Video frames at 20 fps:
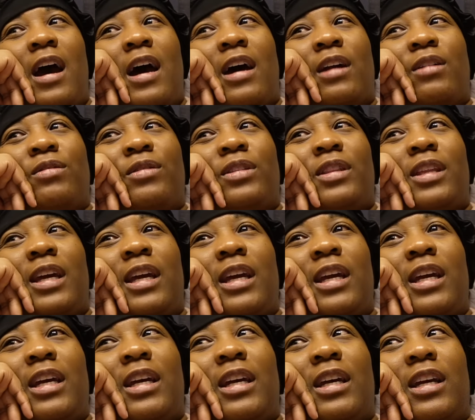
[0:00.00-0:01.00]
I don't
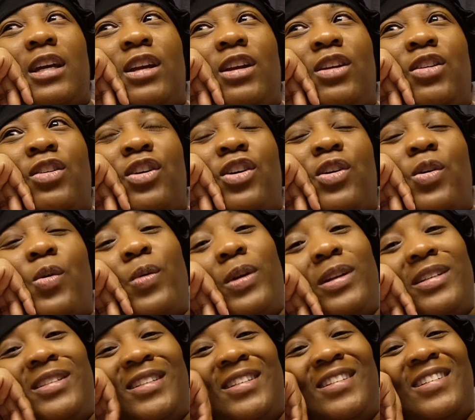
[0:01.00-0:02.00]
think you're
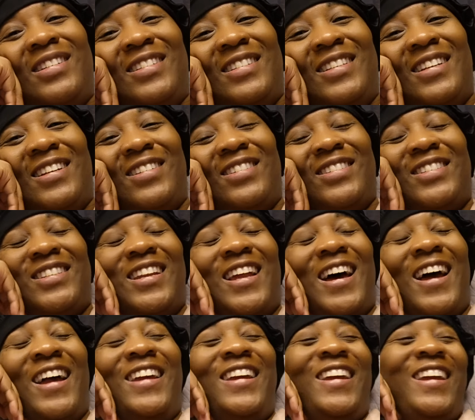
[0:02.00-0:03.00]
going to cook dinner
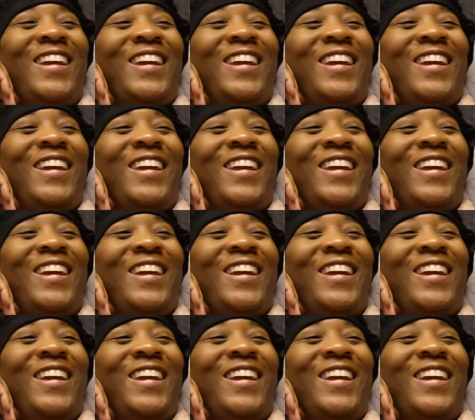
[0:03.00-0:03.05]
tonight.